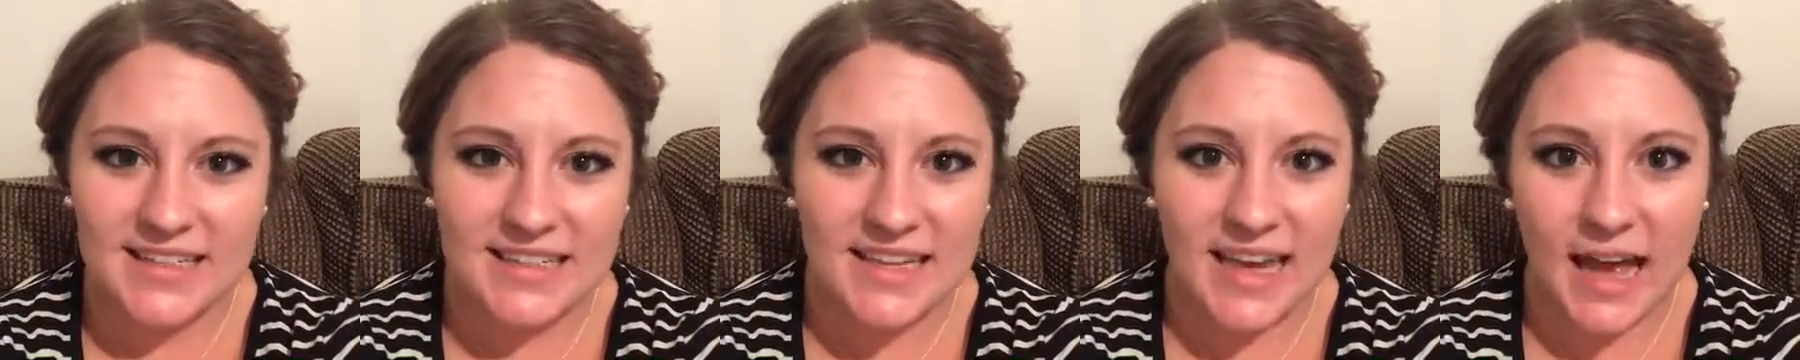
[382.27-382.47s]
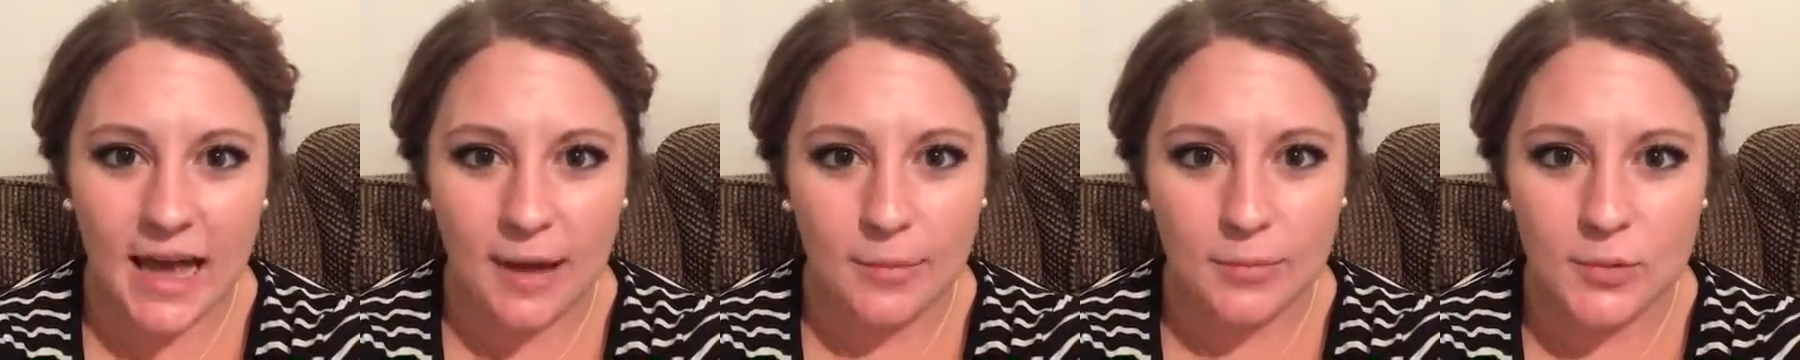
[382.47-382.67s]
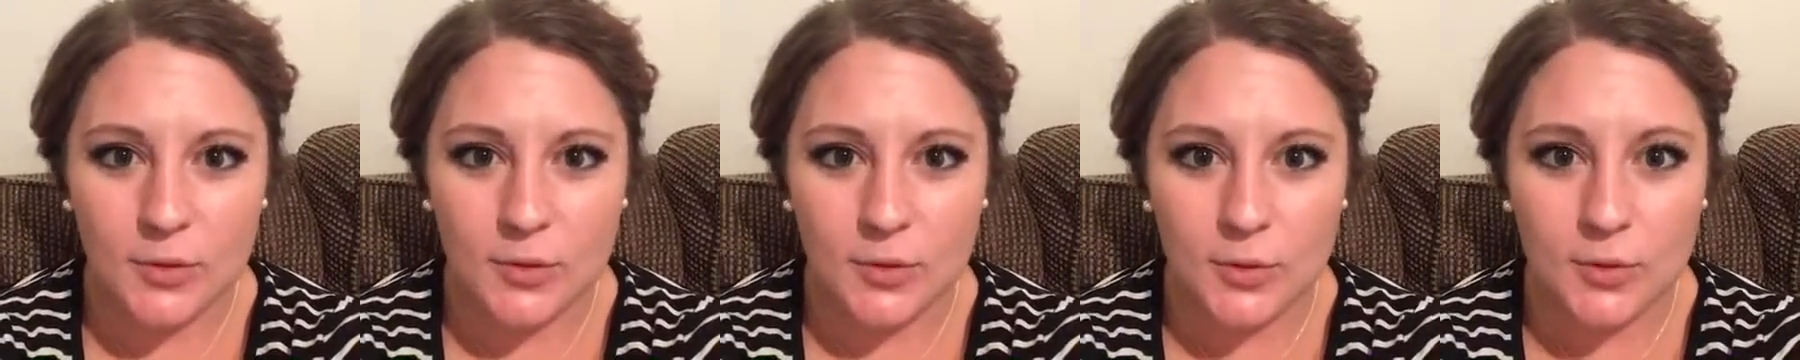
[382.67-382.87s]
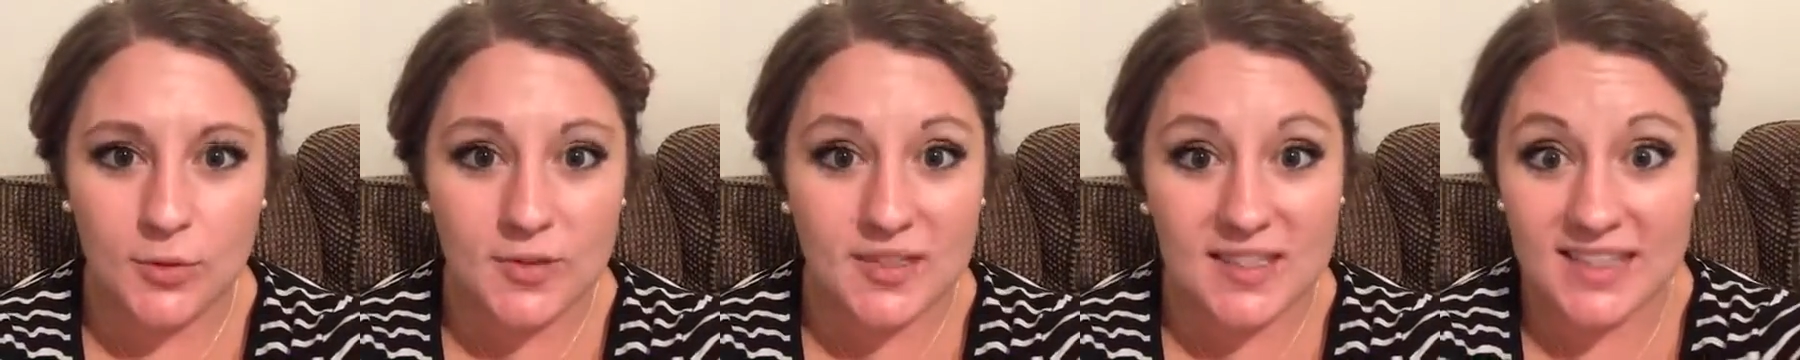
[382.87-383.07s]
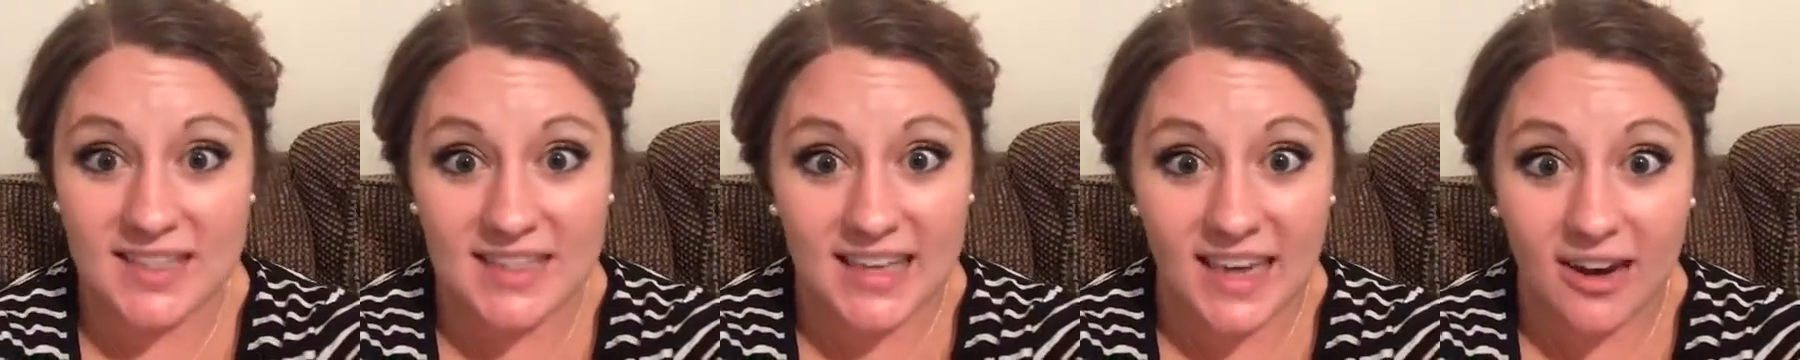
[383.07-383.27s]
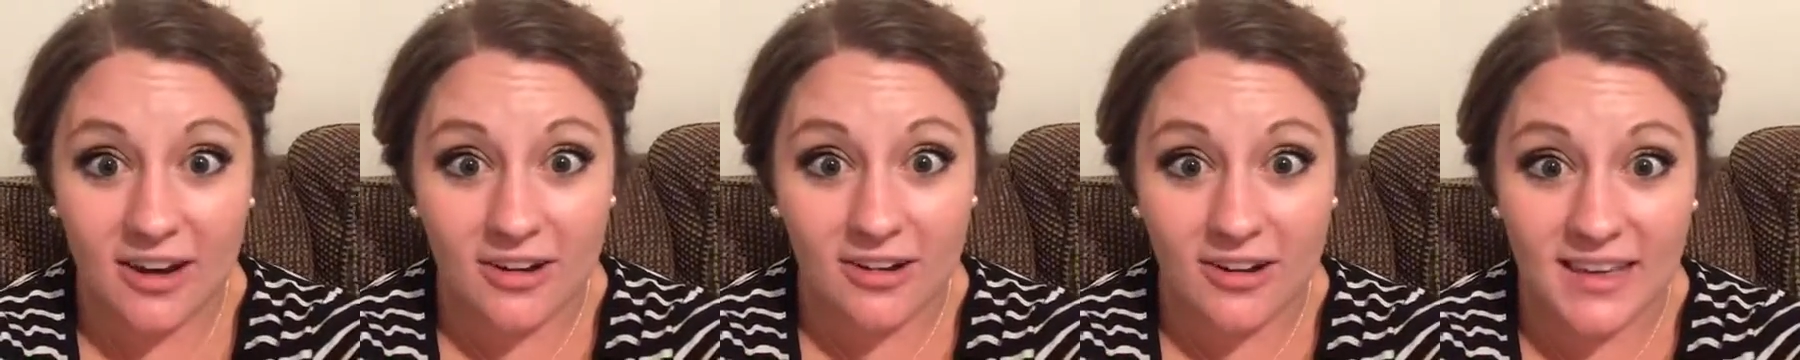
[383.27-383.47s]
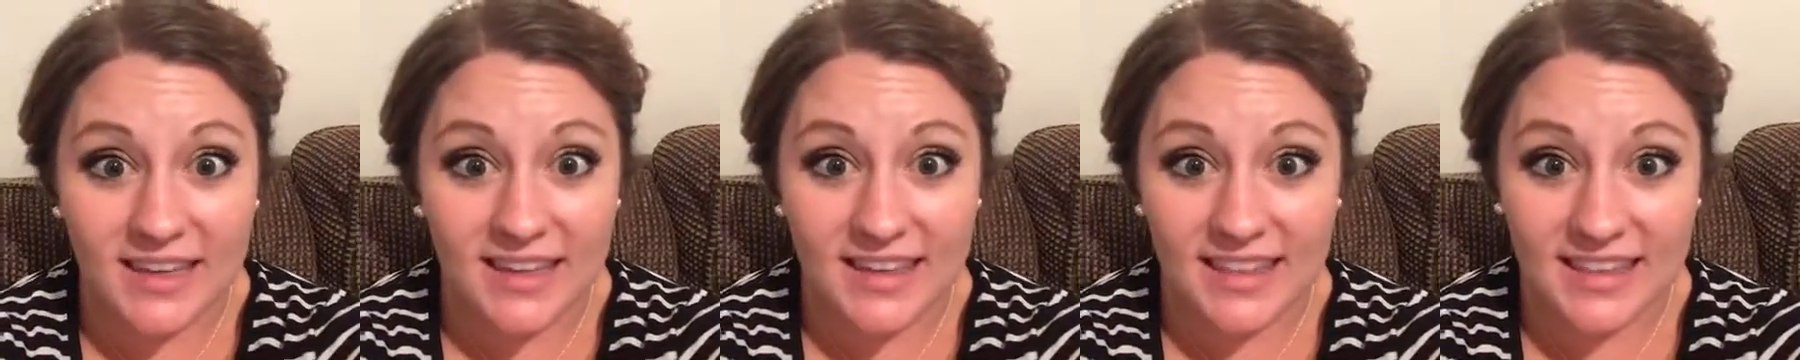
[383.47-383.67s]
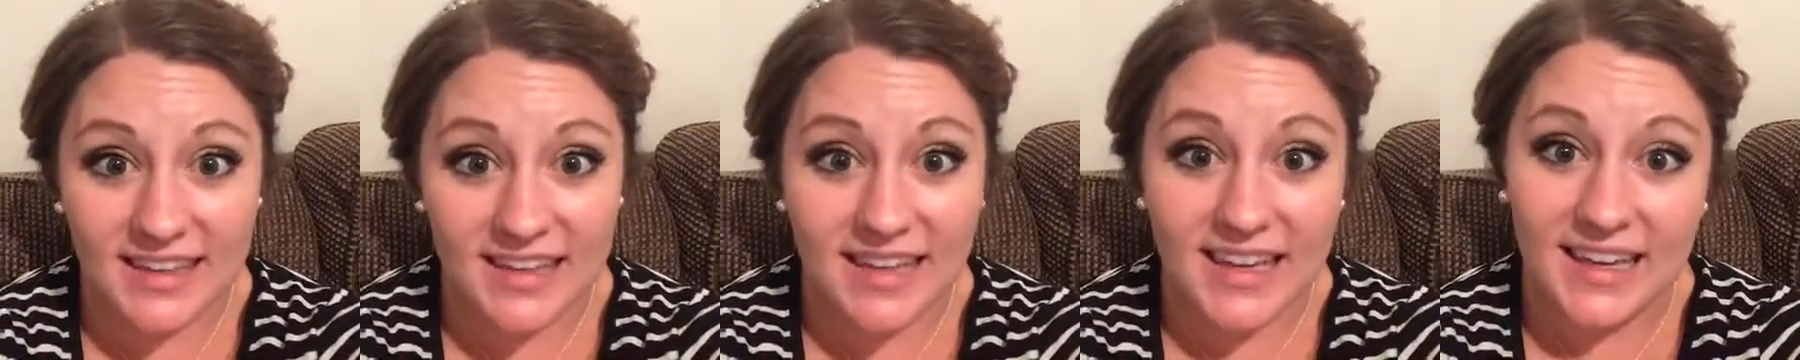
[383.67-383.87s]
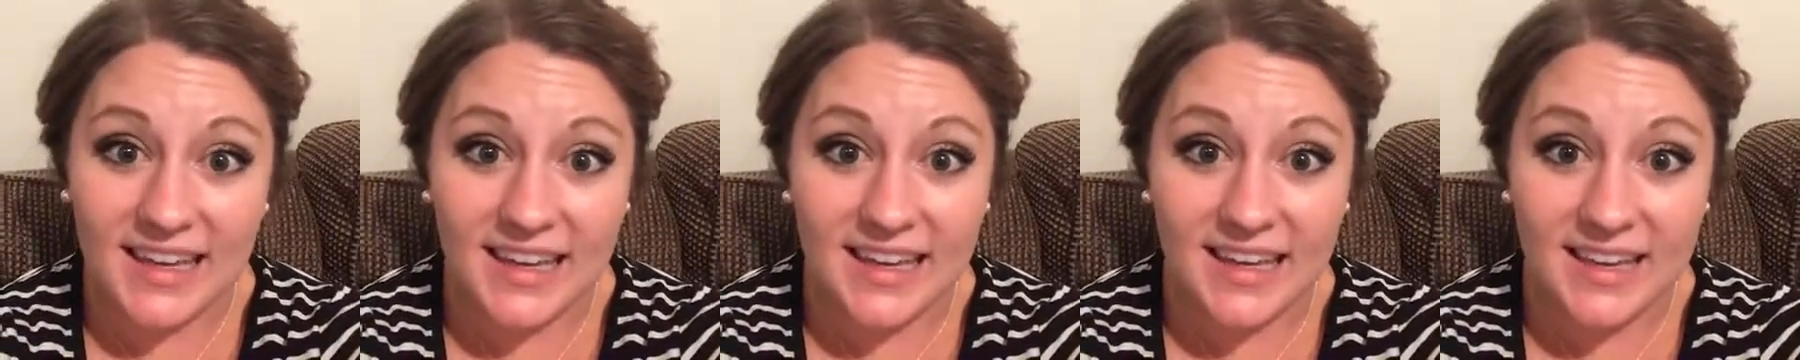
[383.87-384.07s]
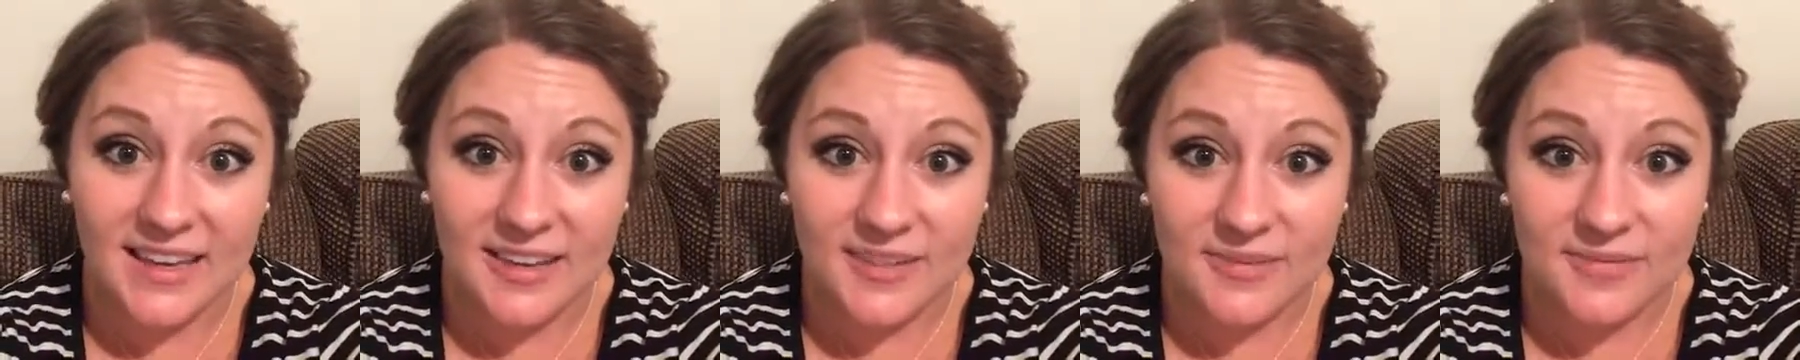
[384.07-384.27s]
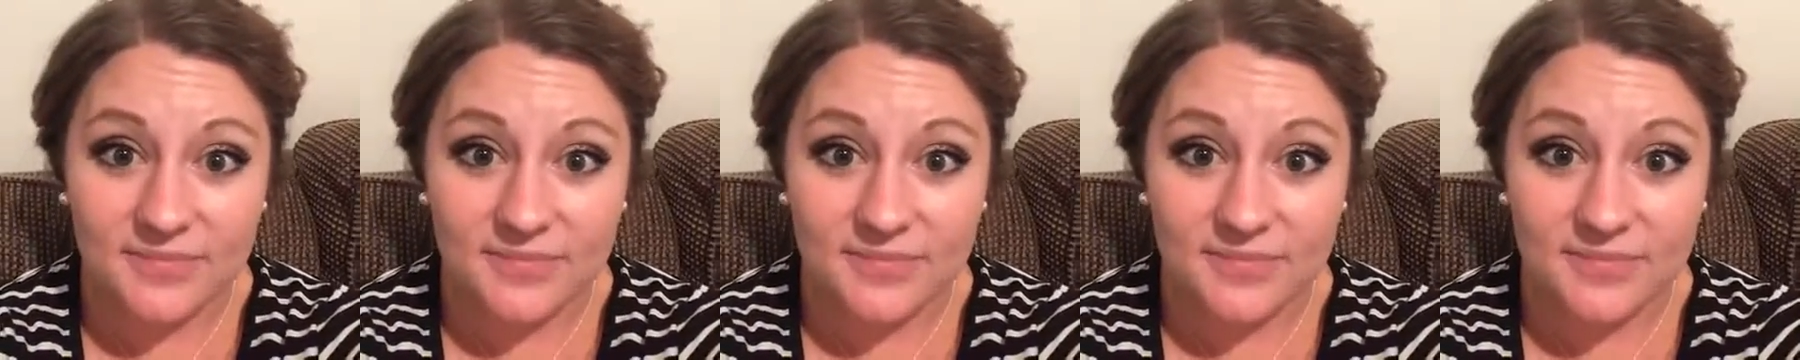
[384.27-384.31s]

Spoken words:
taboo, scary thing.